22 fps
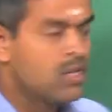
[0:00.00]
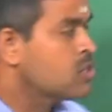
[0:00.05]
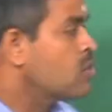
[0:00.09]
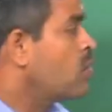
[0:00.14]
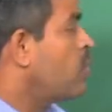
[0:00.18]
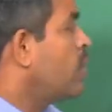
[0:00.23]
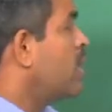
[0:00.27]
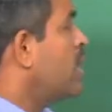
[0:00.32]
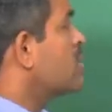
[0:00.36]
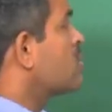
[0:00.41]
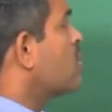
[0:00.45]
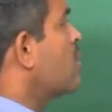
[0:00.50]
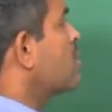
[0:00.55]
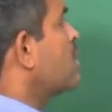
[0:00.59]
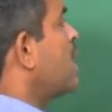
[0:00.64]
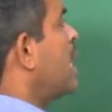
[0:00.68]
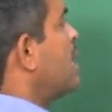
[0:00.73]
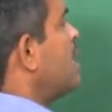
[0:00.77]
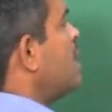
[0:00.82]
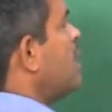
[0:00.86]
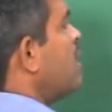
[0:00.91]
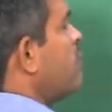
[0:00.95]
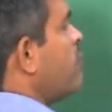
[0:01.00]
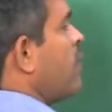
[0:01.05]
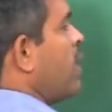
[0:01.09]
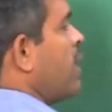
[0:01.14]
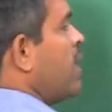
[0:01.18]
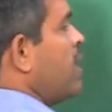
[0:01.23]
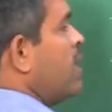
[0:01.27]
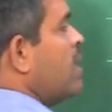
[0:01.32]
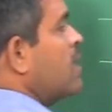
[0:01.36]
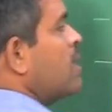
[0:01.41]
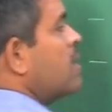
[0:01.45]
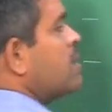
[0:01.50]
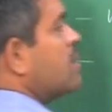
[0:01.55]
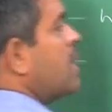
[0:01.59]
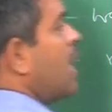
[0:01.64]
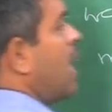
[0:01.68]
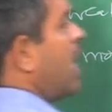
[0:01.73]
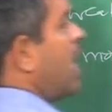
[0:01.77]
So, one has got to identify the